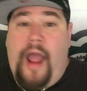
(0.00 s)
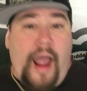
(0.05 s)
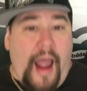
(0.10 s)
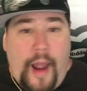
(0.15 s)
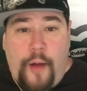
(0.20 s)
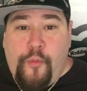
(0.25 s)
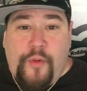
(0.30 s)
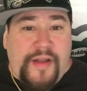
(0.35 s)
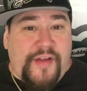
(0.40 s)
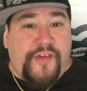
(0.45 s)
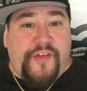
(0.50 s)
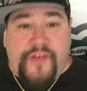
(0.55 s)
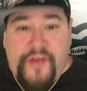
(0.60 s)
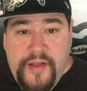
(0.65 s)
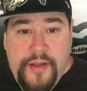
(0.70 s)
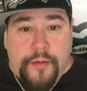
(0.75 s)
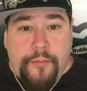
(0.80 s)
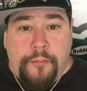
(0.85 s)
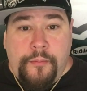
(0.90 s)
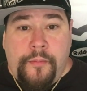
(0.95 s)
and we
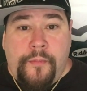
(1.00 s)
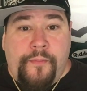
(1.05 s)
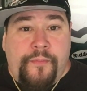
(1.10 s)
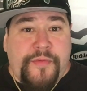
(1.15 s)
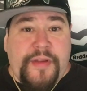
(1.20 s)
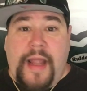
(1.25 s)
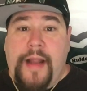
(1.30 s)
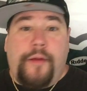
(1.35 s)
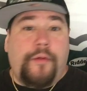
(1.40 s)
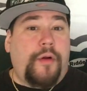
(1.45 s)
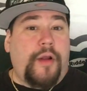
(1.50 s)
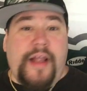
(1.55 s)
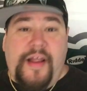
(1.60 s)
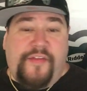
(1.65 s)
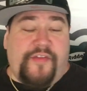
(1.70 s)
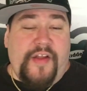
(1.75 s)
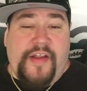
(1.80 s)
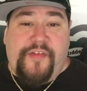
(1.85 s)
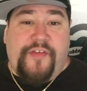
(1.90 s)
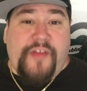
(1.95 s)
sit him, then
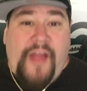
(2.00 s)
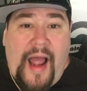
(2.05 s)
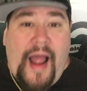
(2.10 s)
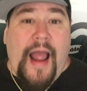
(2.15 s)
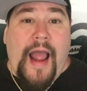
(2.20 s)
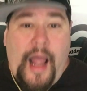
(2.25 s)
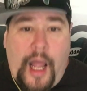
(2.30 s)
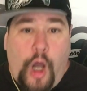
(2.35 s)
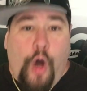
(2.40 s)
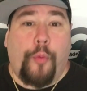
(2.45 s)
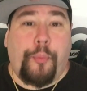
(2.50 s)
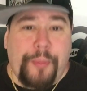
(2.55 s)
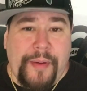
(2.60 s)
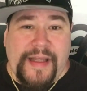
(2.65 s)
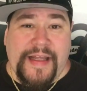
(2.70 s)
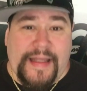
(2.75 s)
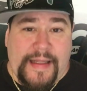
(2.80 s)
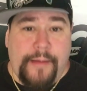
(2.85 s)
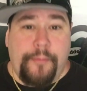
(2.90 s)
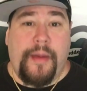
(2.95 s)
it's not
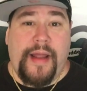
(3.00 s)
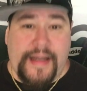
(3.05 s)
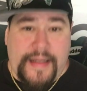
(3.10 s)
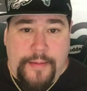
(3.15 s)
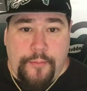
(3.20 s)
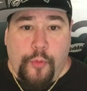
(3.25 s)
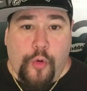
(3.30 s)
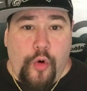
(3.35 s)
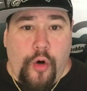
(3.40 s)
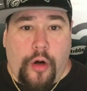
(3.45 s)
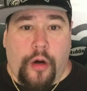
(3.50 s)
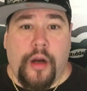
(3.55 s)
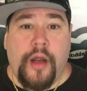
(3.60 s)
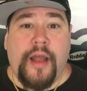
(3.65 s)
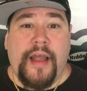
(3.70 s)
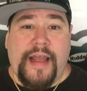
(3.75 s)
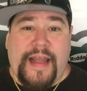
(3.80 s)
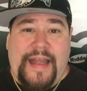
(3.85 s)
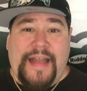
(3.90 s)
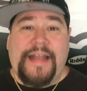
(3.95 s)
helping him anymore.
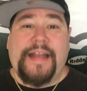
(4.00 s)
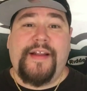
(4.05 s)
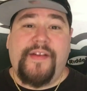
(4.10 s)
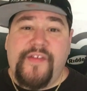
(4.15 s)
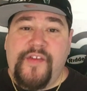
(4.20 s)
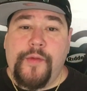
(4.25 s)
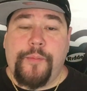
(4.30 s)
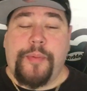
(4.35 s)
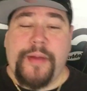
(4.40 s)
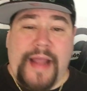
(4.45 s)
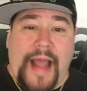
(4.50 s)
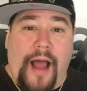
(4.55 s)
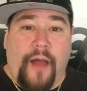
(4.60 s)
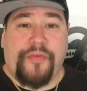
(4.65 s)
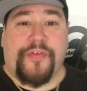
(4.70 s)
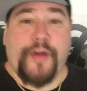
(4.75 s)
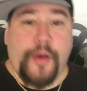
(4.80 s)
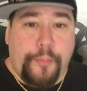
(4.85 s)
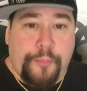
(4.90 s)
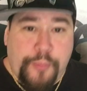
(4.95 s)
He needs to be
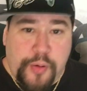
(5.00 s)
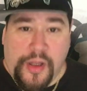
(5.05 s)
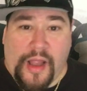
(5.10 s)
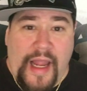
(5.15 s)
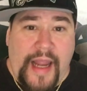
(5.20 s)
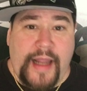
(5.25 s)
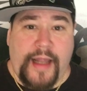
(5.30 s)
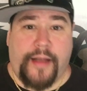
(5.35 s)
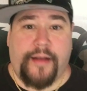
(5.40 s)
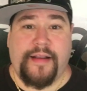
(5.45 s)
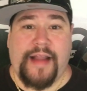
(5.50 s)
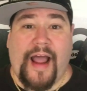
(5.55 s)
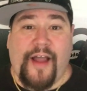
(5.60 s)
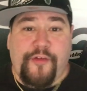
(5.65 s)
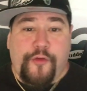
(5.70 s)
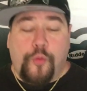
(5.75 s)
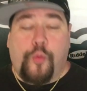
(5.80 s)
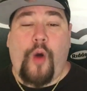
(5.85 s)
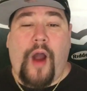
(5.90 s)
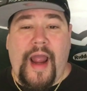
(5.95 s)
out there playing.
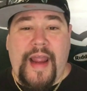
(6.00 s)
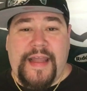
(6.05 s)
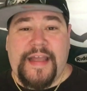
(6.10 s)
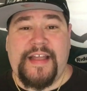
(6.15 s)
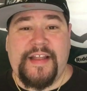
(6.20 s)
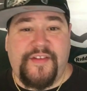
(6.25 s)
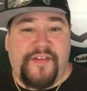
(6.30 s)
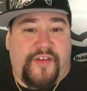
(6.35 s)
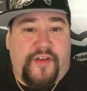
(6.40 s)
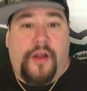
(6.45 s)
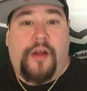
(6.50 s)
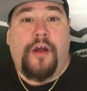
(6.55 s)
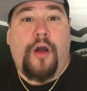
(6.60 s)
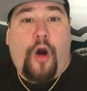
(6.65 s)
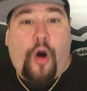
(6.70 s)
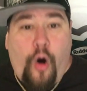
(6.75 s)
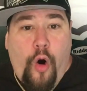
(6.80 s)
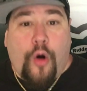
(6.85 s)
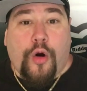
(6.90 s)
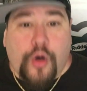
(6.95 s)
That's why he's
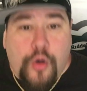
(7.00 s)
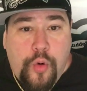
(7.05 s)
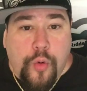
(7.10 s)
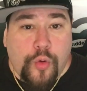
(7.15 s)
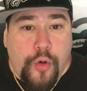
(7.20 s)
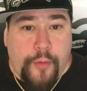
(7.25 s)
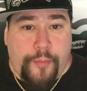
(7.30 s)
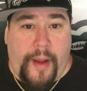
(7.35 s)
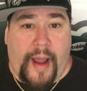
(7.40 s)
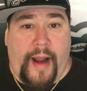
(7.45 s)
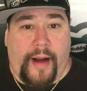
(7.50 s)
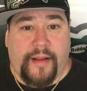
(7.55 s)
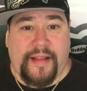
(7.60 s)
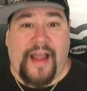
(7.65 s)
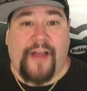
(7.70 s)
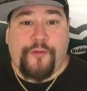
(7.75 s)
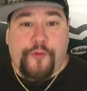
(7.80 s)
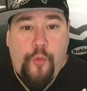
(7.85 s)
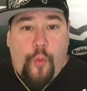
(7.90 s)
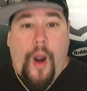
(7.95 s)
our quarterback.
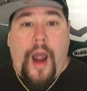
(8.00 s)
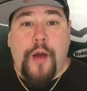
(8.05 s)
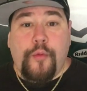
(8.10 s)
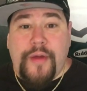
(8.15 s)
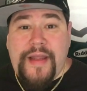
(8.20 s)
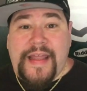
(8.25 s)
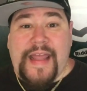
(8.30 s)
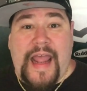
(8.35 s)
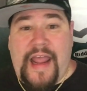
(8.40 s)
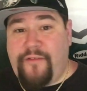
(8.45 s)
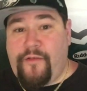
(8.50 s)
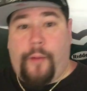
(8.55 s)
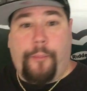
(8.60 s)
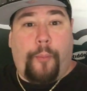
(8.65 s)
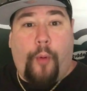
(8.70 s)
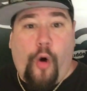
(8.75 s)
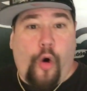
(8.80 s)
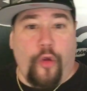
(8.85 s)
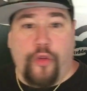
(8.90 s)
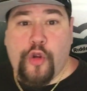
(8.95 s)
That's why we gave up
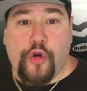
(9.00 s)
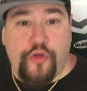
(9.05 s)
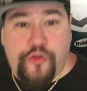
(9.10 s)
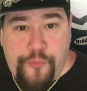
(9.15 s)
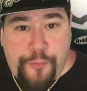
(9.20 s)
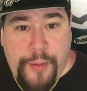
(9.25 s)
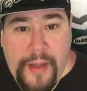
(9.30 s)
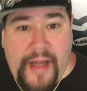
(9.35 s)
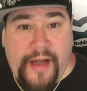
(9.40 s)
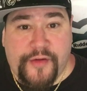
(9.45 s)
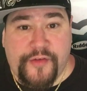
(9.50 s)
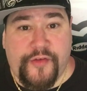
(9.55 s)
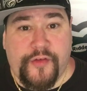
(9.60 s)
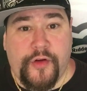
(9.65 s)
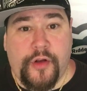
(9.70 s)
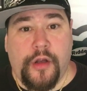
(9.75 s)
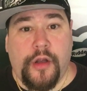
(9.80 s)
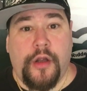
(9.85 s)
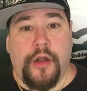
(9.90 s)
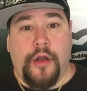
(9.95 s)
all those picks,
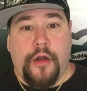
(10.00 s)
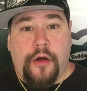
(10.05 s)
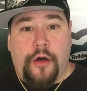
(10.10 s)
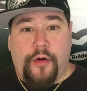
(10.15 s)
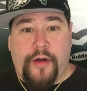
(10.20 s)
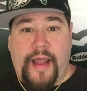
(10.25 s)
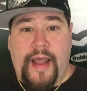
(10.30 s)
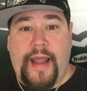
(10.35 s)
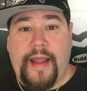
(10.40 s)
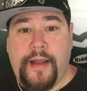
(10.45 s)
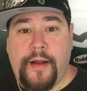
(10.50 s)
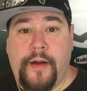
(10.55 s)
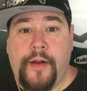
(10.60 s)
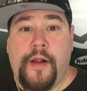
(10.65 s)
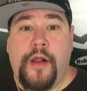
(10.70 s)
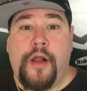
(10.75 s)
okay?